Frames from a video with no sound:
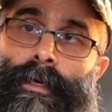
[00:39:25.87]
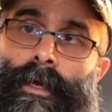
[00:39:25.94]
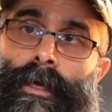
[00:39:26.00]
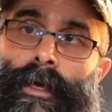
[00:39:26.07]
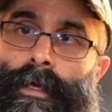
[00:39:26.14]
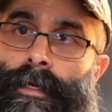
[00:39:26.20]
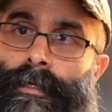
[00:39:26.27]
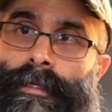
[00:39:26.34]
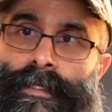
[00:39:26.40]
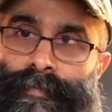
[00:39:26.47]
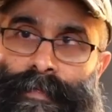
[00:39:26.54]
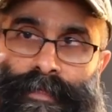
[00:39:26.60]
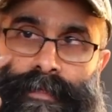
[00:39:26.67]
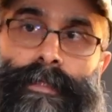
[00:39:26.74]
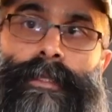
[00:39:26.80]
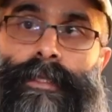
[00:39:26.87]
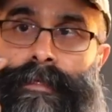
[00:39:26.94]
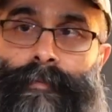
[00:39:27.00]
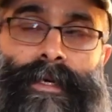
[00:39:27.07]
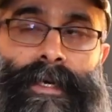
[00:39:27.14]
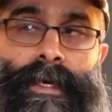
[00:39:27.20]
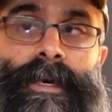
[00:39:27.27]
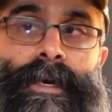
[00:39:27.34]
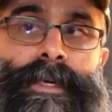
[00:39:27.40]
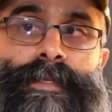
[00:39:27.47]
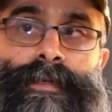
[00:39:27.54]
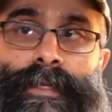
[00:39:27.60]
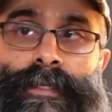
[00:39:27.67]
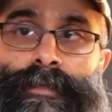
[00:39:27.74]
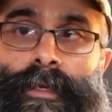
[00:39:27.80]
especially under my
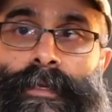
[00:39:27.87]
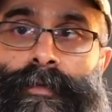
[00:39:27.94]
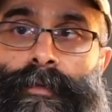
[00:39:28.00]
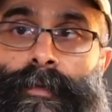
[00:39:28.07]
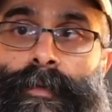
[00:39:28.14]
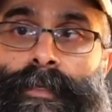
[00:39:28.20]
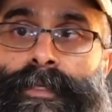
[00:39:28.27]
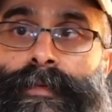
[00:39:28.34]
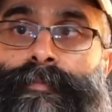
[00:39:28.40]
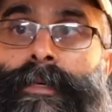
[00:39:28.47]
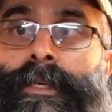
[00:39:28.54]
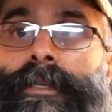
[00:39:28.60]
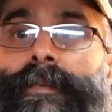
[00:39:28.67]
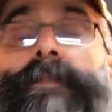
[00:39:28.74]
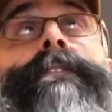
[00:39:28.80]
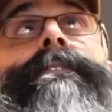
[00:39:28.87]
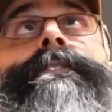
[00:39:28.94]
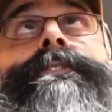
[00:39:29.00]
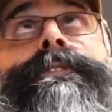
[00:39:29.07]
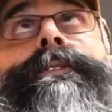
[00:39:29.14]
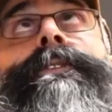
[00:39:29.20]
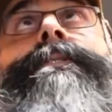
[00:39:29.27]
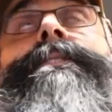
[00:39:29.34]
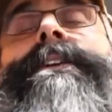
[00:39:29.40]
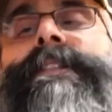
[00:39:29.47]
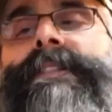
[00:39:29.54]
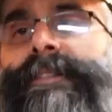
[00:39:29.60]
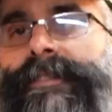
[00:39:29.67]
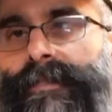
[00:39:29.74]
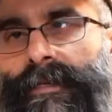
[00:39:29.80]
eyes, as you'll notice, but the studio
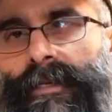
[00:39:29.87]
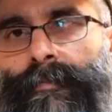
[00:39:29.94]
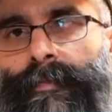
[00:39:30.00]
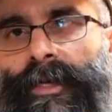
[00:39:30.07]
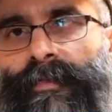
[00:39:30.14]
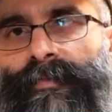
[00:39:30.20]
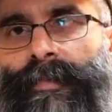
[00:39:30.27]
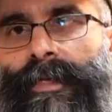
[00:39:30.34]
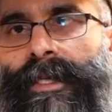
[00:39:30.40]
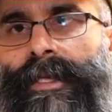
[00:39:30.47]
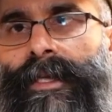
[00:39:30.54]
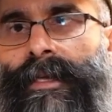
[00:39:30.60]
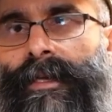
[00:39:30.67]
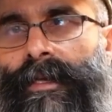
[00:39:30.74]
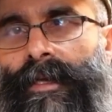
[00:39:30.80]
lights above me